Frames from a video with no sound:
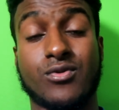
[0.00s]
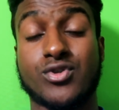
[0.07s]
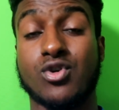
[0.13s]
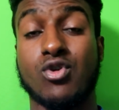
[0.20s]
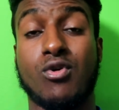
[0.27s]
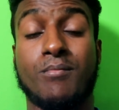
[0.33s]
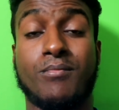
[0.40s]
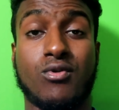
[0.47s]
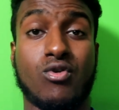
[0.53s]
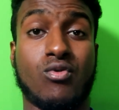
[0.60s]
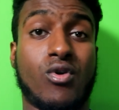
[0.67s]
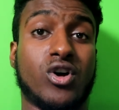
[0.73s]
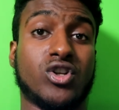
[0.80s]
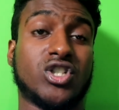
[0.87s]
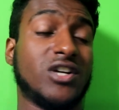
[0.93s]
He was caught ball
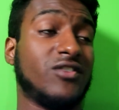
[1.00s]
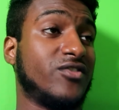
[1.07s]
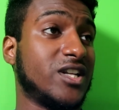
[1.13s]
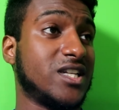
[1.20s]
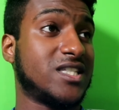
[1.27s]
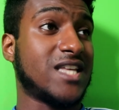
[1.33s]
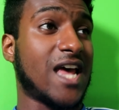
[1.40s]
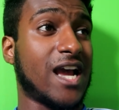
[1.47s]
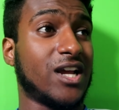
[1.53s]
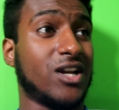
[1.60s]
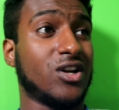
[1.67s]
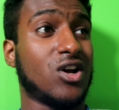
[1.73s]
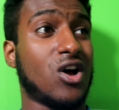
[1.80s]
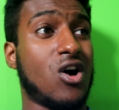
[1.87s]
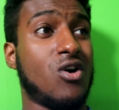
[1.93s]
watching for the
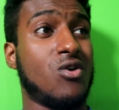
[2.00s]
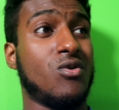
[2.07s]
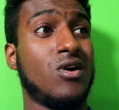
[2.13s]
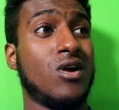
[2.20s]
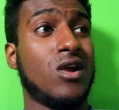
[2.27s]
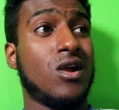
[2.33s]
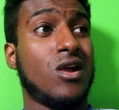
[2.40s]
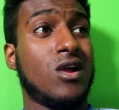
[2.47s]
second goal.